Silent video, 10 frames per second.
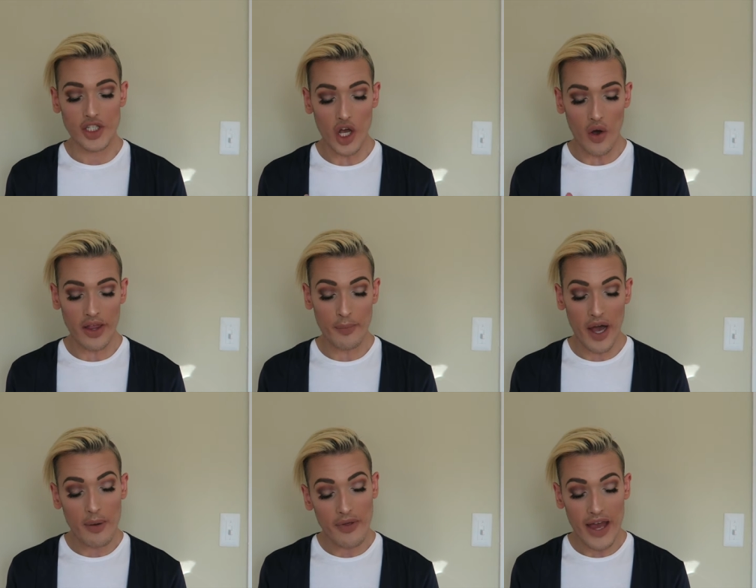So on the
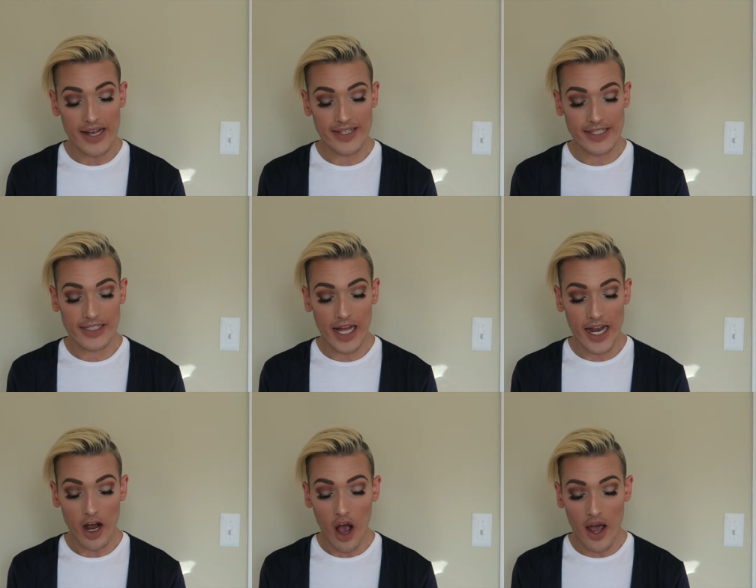bottom of that says
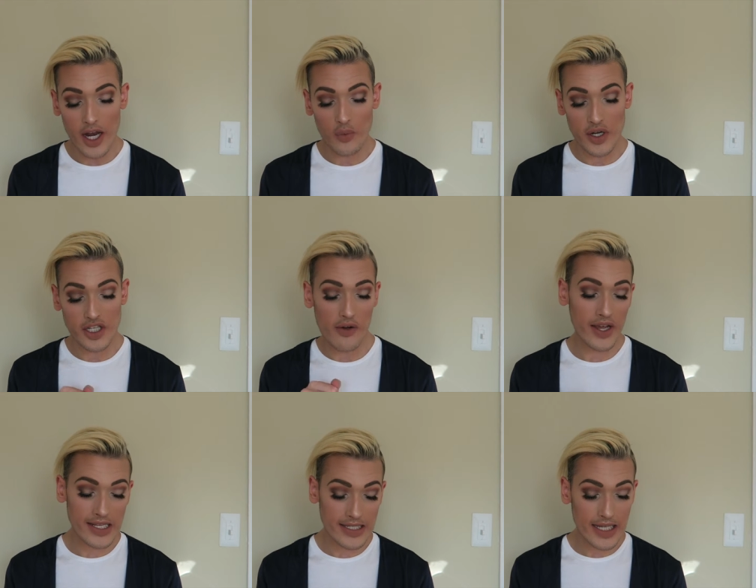glide on and rinse
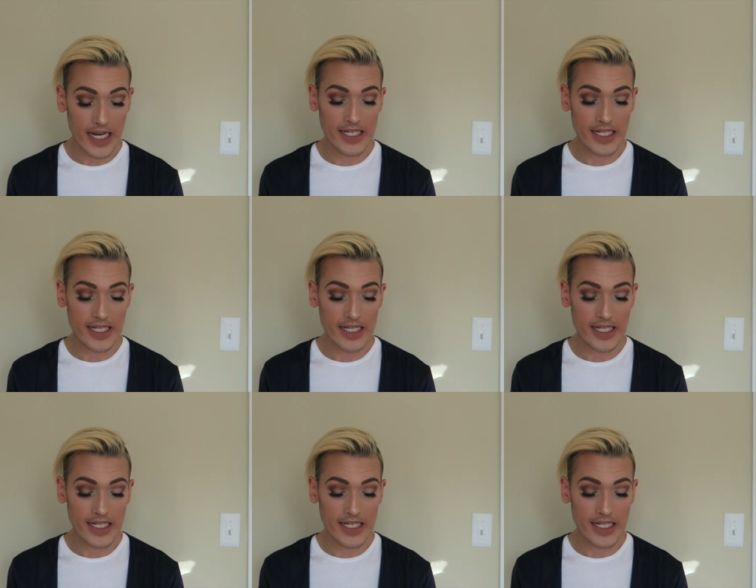off easily,